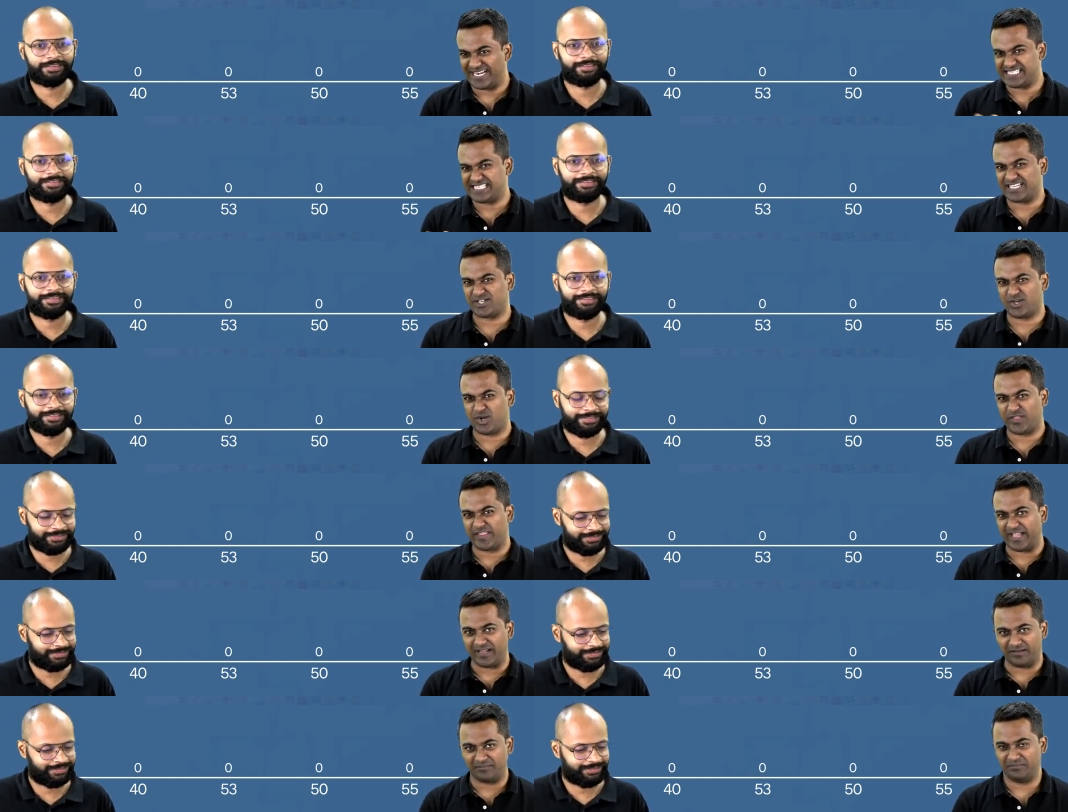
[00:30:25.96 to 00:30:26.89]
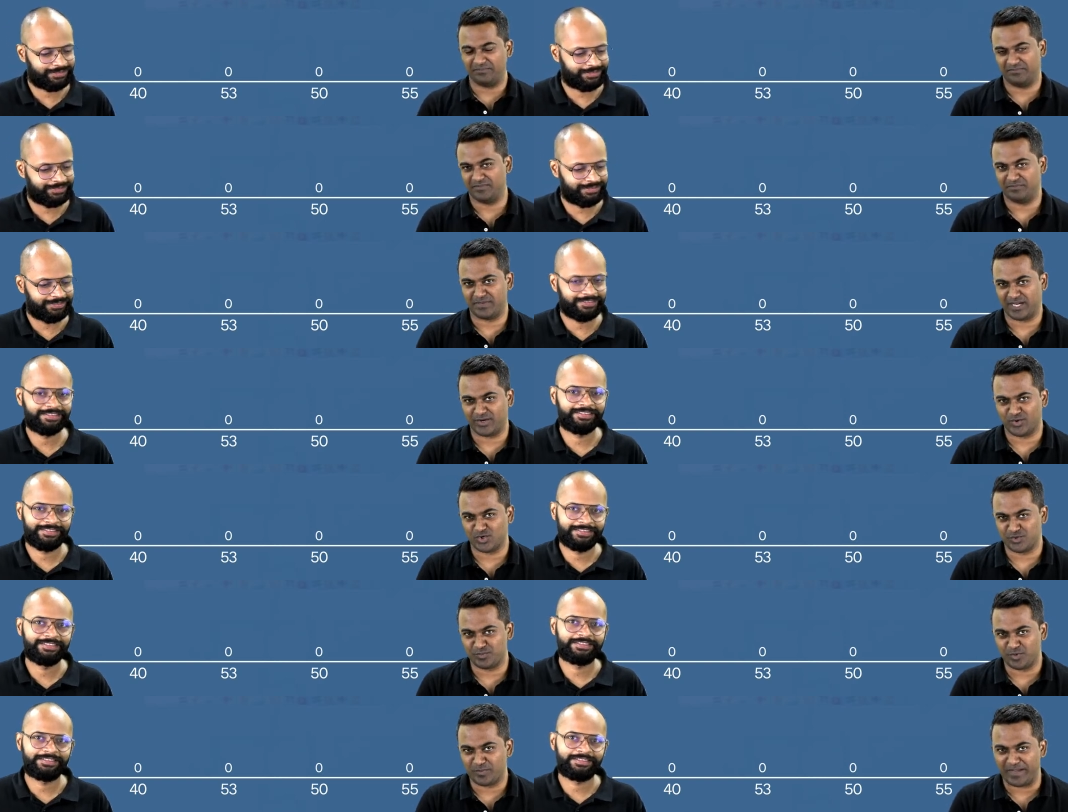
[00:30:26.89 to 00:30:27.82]
Speaker 1: a session on that by
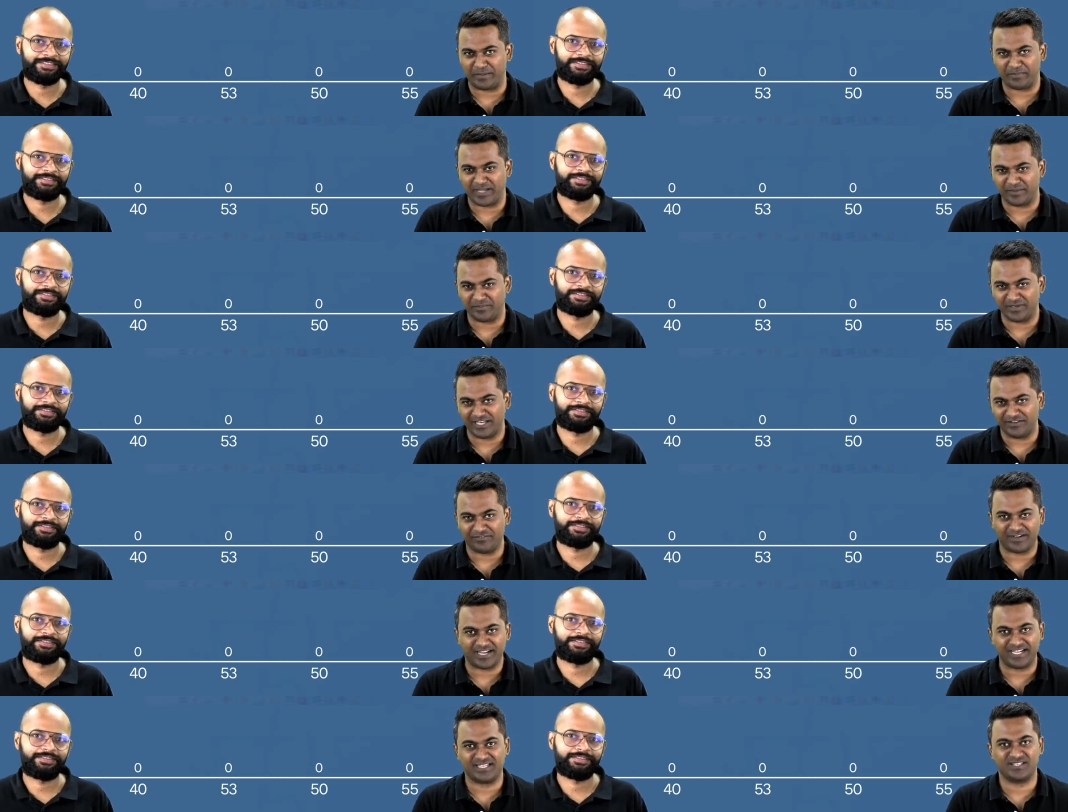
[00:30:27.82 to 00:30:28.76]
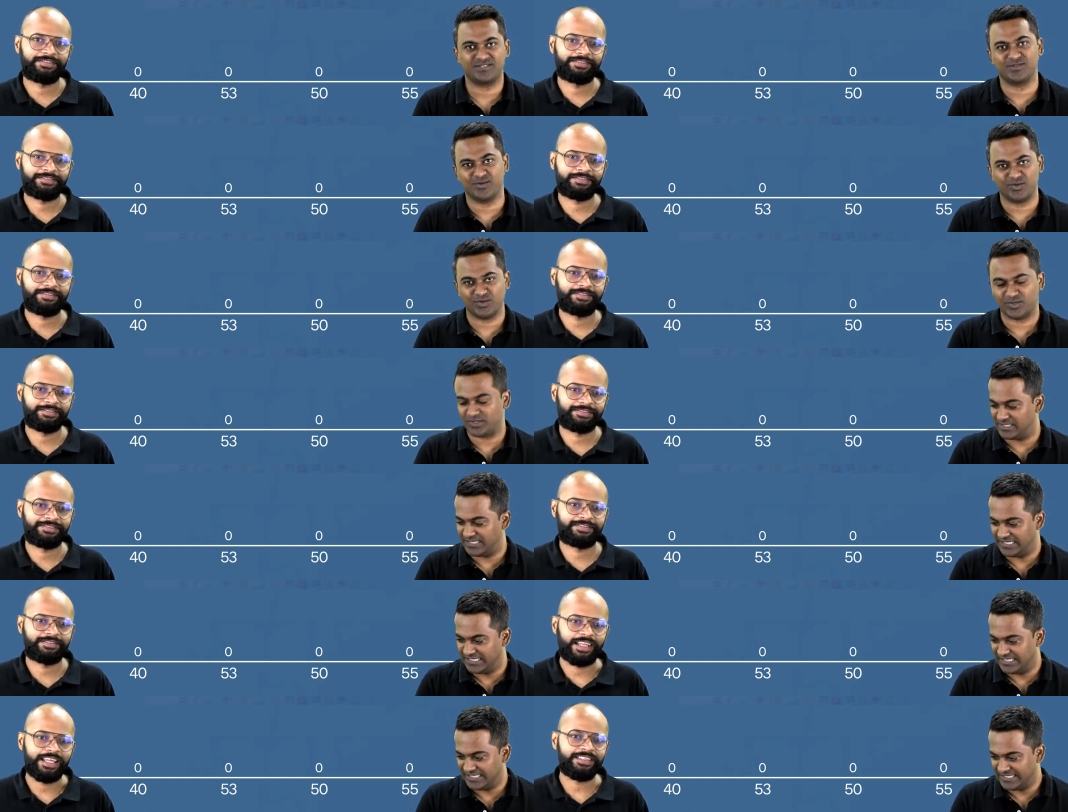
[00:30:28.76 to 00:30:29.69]
Khushpoo ma'am, I believe, right? So
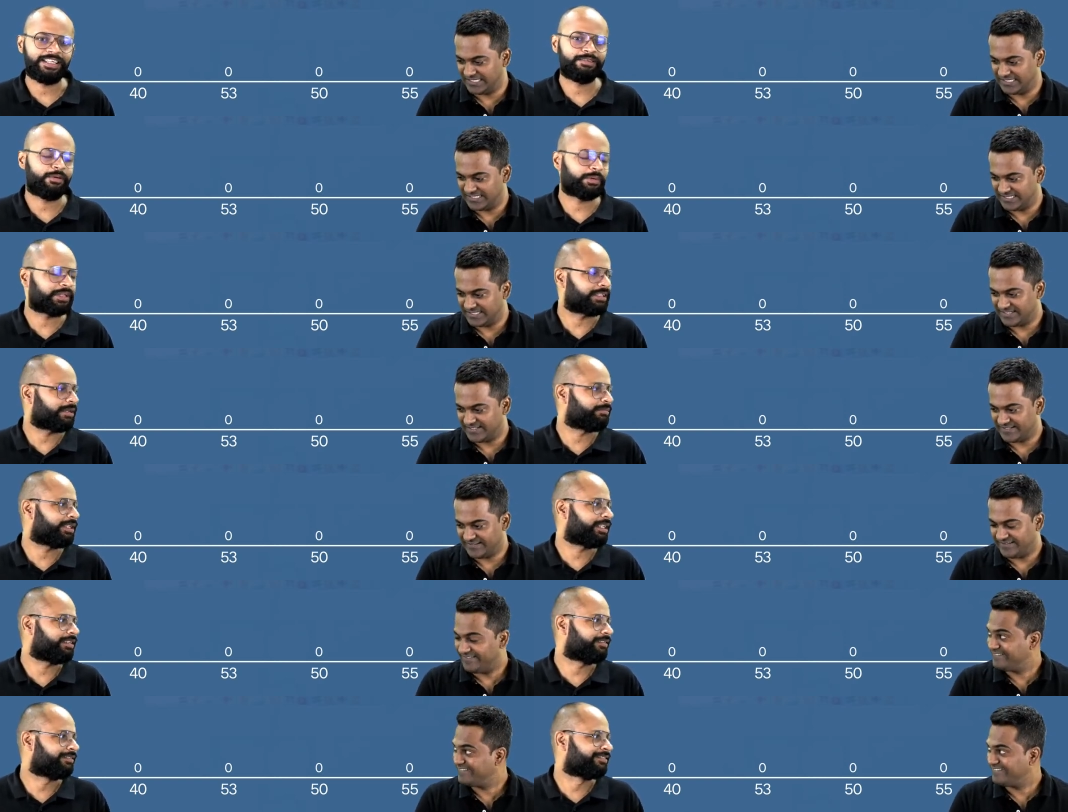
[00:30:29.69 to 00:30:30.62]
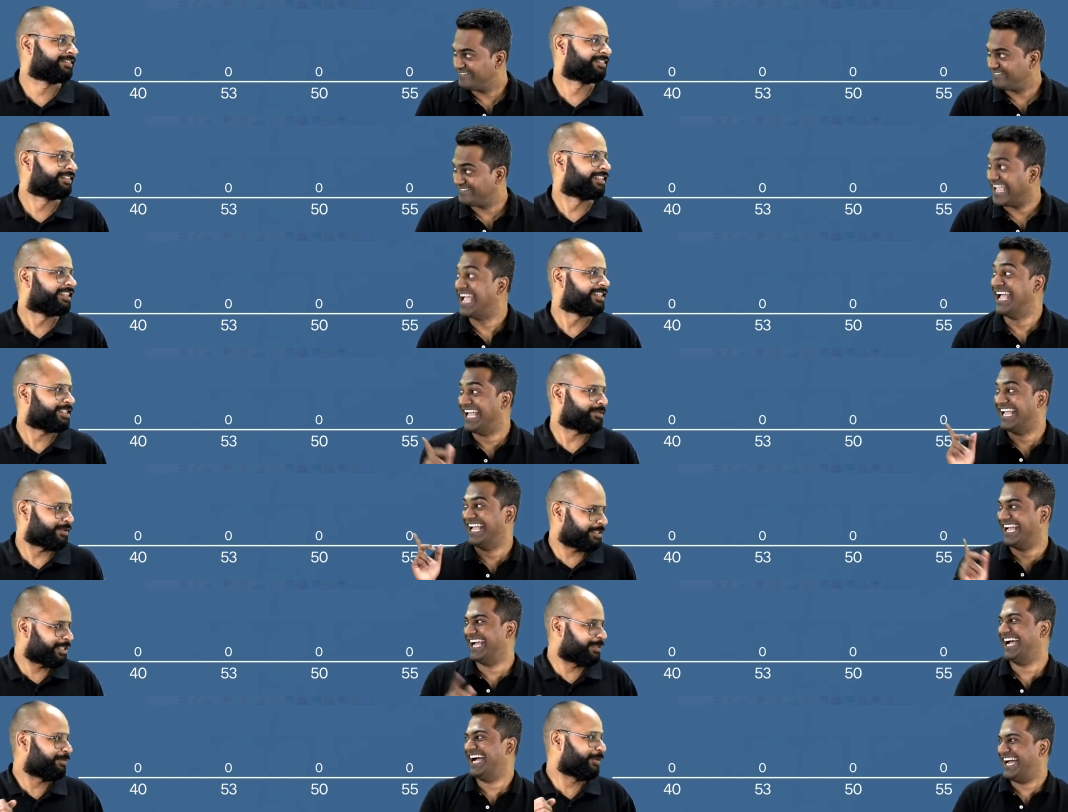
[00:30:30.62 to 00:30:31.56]
I still remember the thumbnail. She
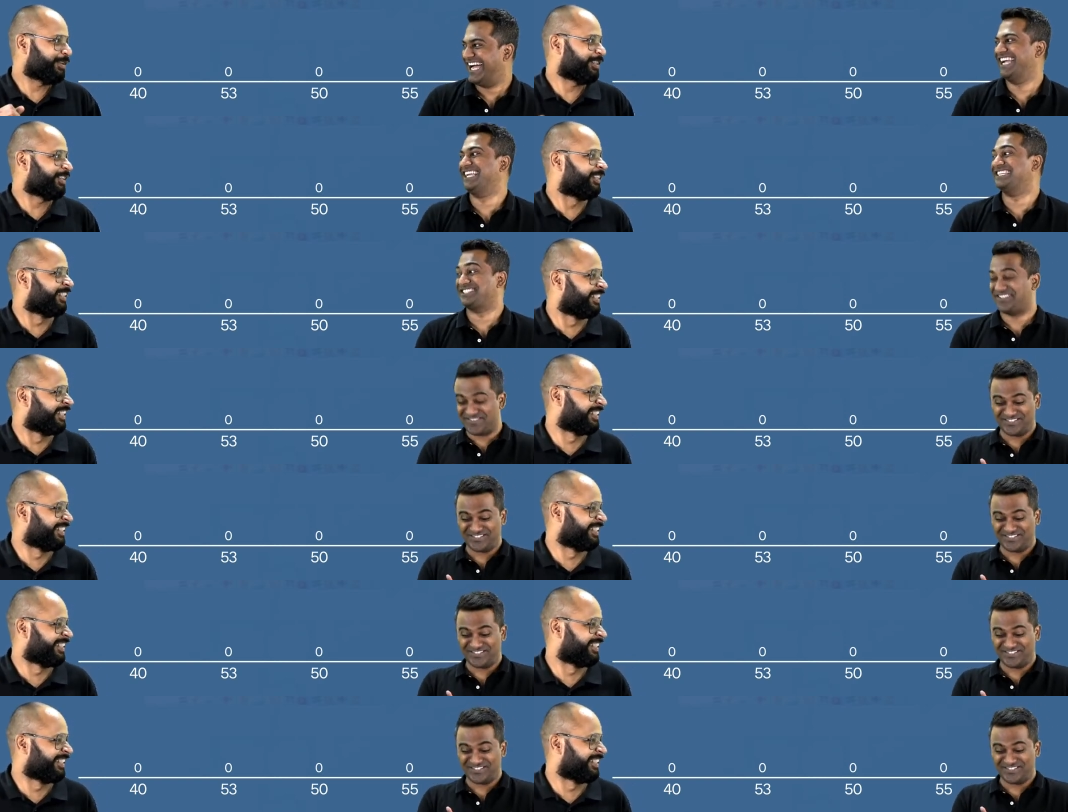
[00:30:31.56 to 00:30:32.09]
was in a boat. She